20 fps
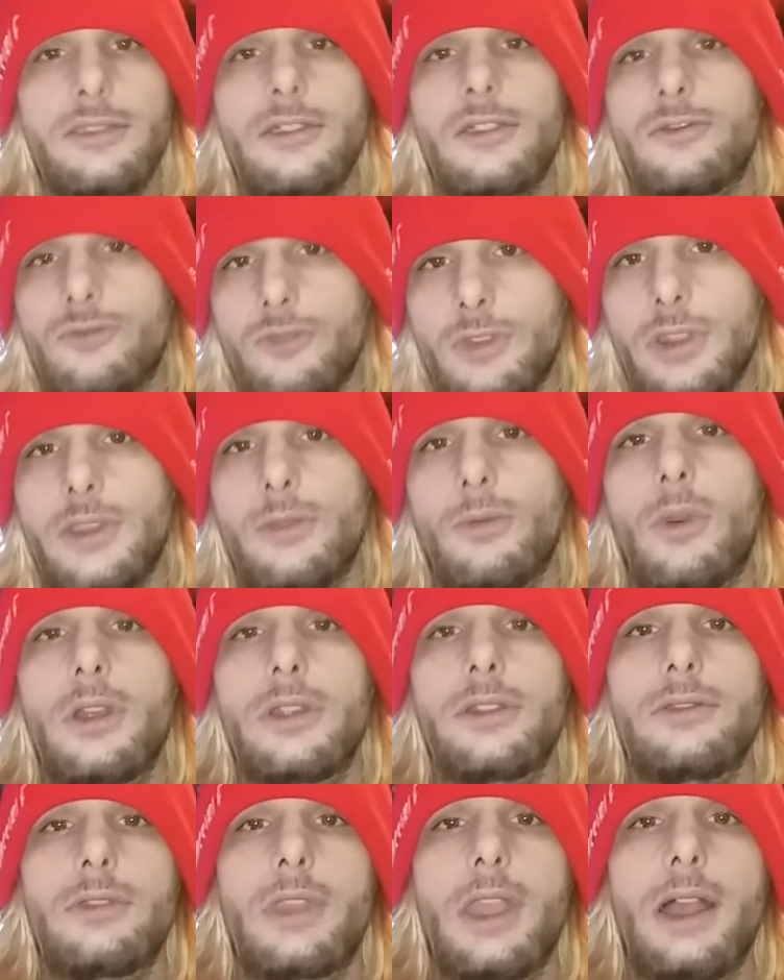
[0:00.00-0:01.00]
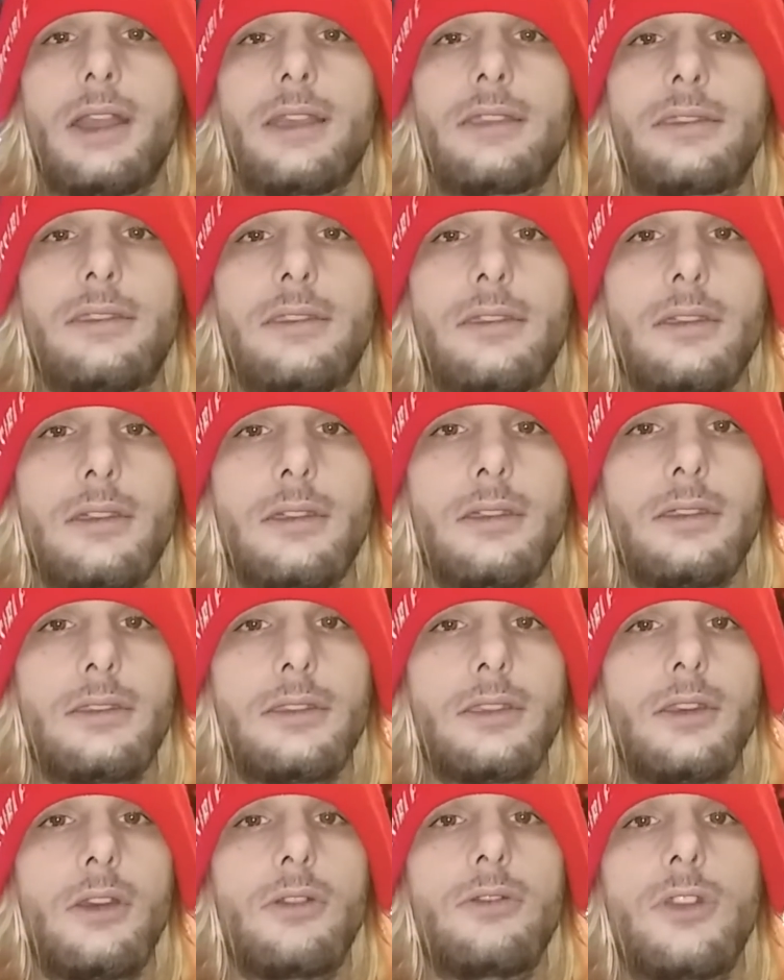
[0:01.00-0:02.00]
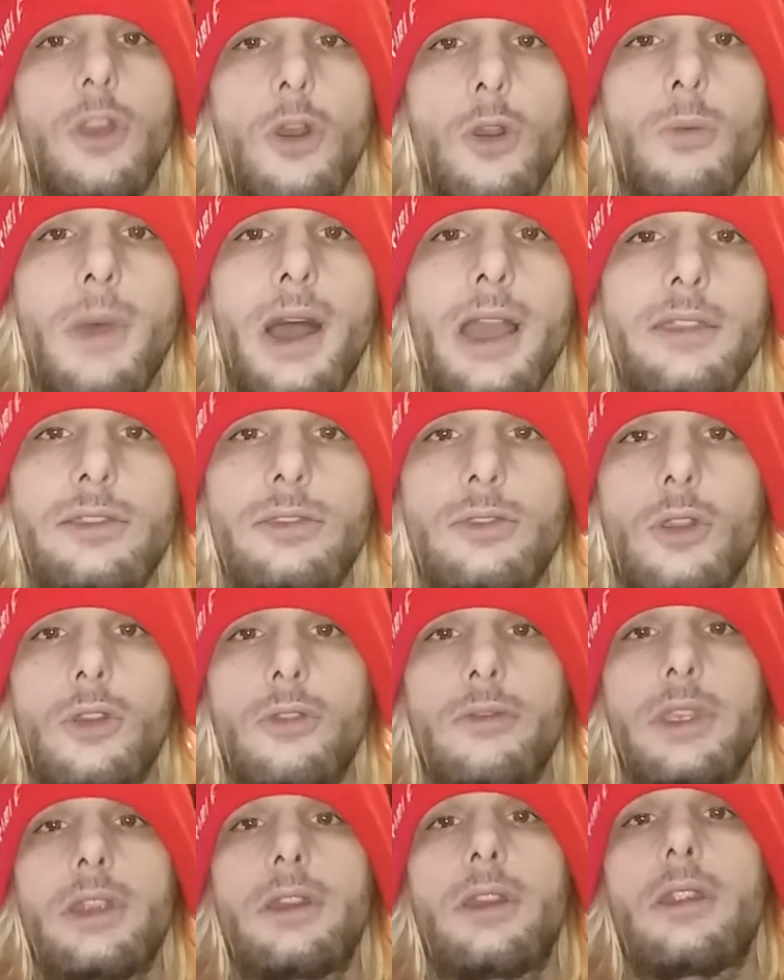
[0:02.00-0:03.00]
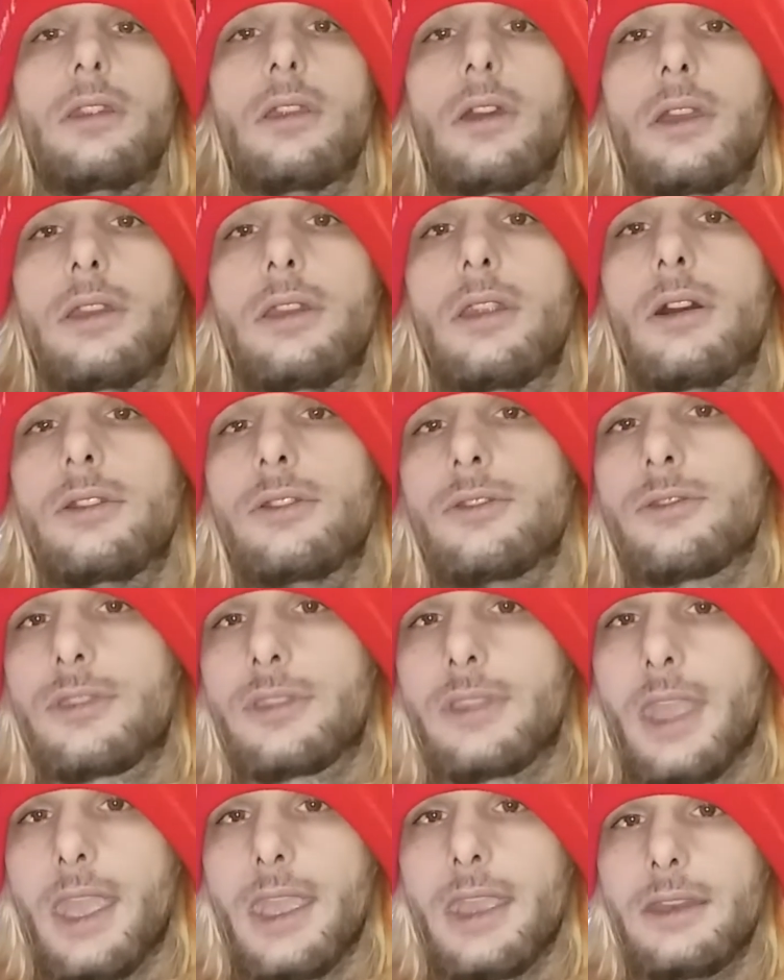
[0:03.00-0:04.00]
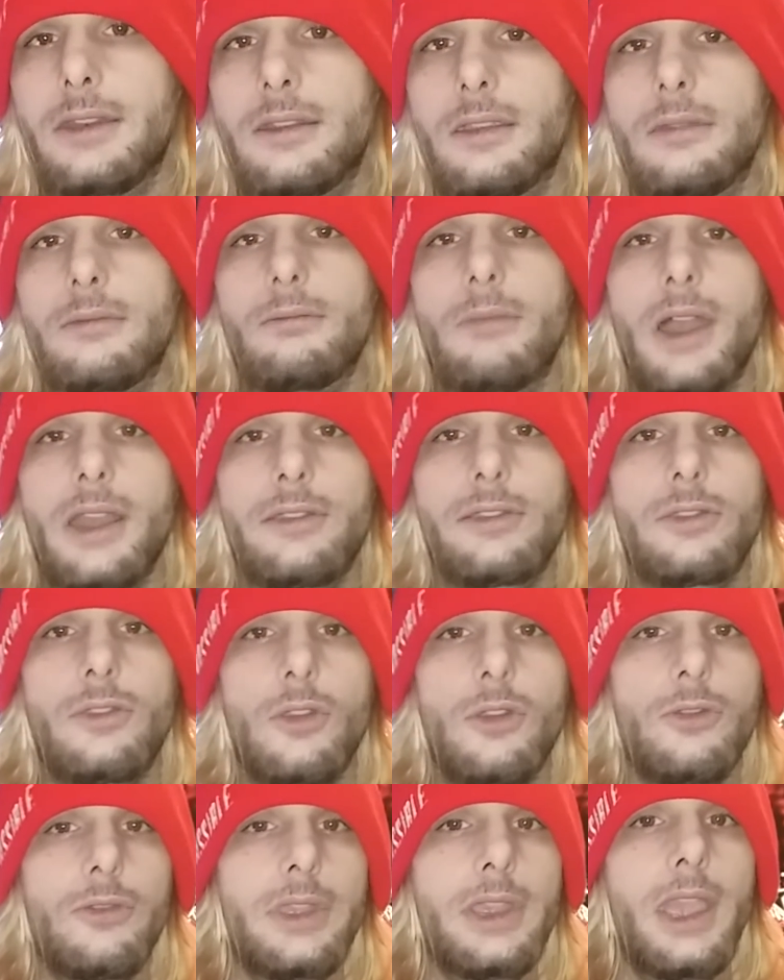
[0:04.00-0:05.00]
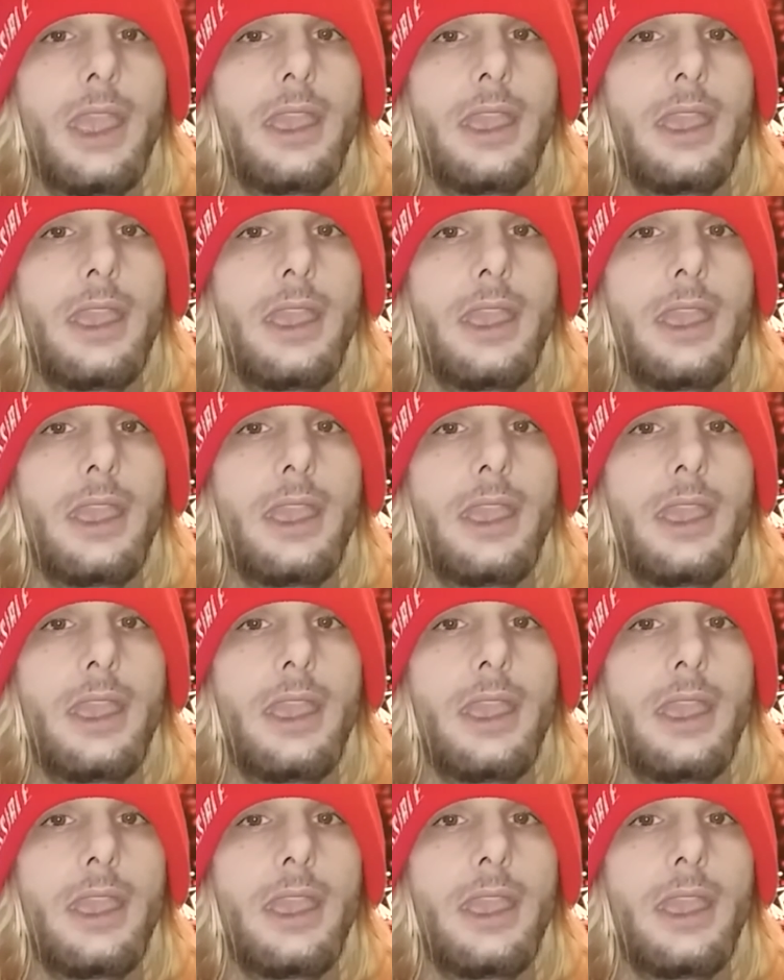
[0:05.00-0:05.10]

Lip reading: really want you guys to, you know my story and understand my story.